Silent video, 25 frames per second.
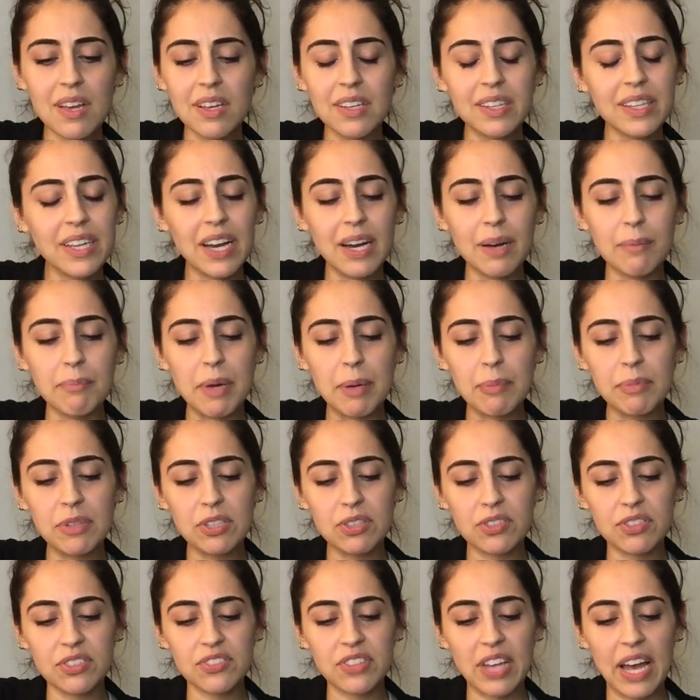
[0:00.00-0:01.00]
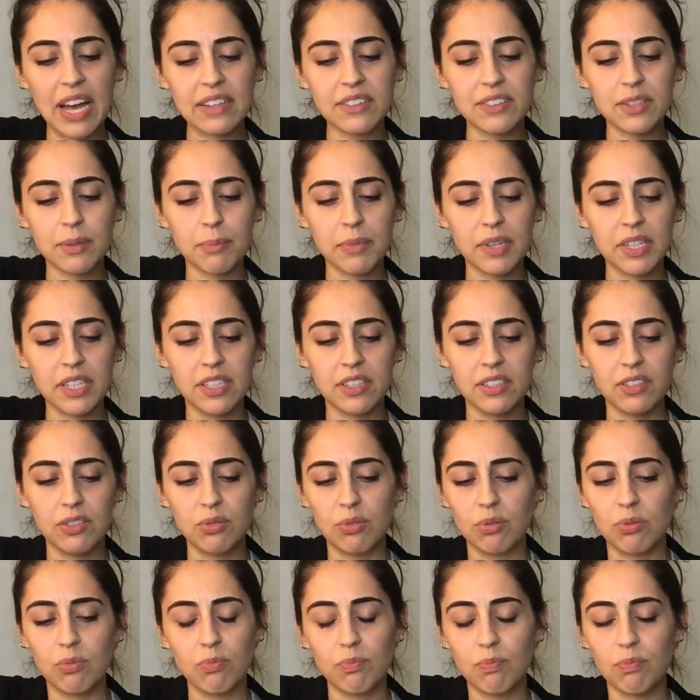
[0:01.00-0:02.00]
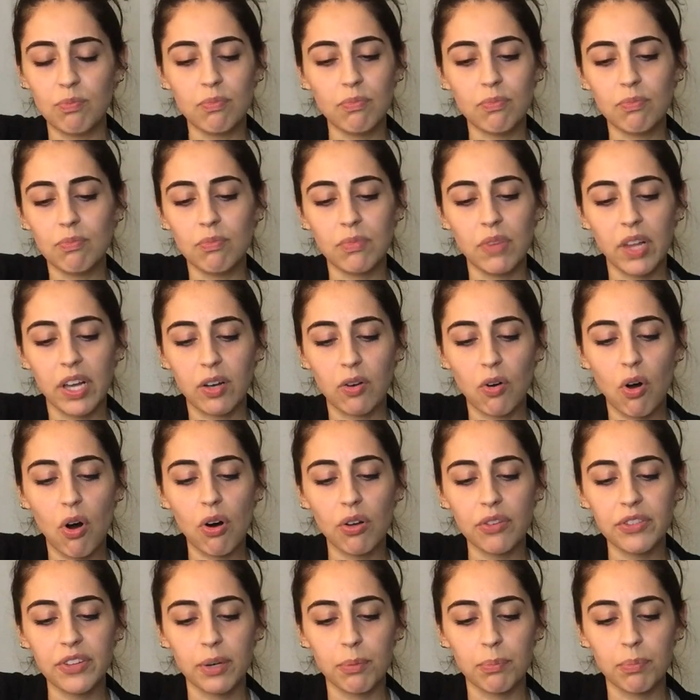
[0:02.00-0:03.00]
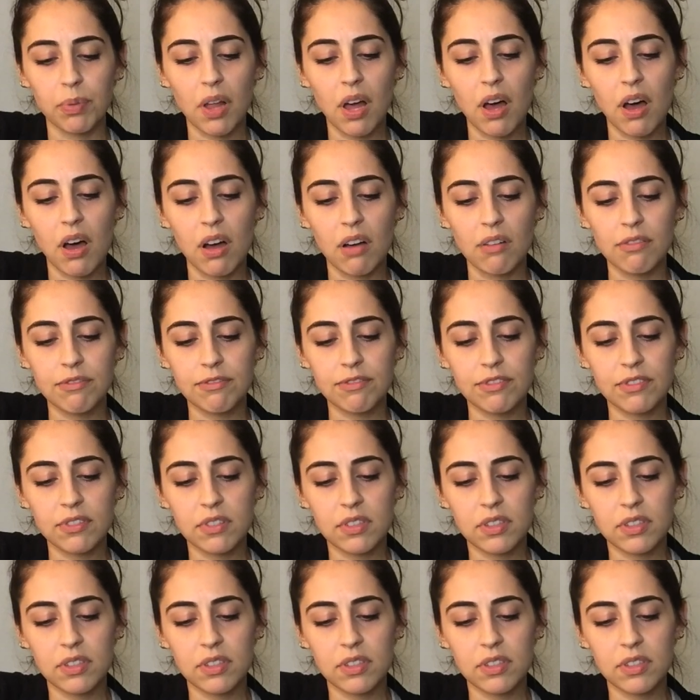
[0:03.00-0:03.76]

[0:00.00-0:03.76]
yeah, maybe you just had somebody and you like called their bluff.